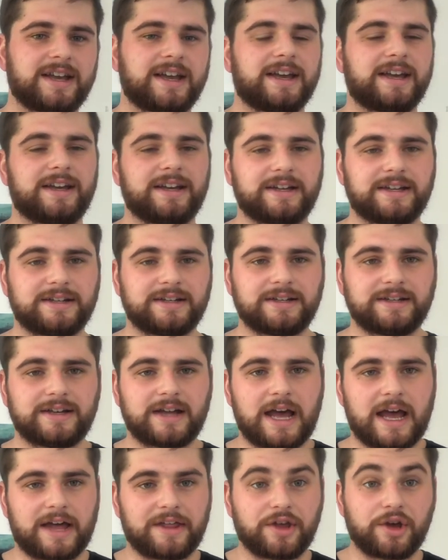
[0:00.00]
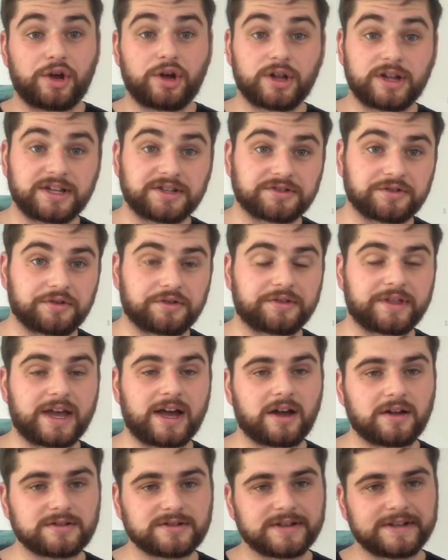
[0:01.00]
in the early
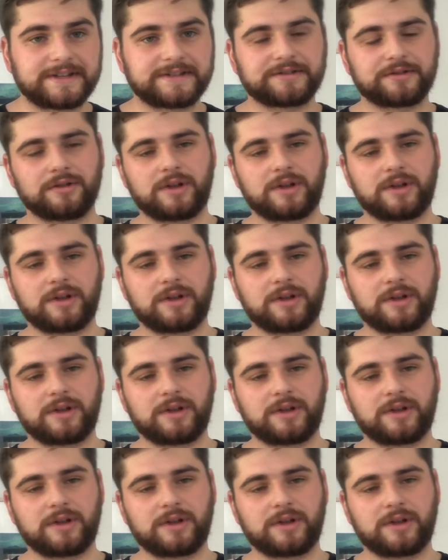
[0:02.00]
2000s